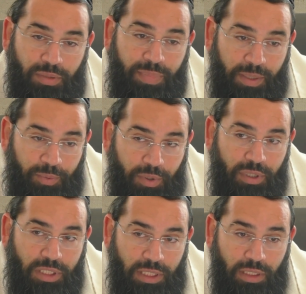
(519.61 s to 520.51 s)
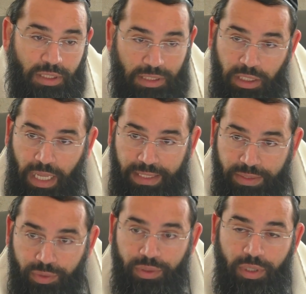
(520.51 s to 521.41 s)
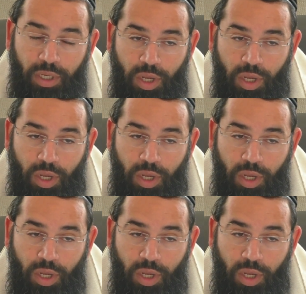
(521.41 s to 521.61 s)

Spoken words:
Rabbinic prohibition is still asur,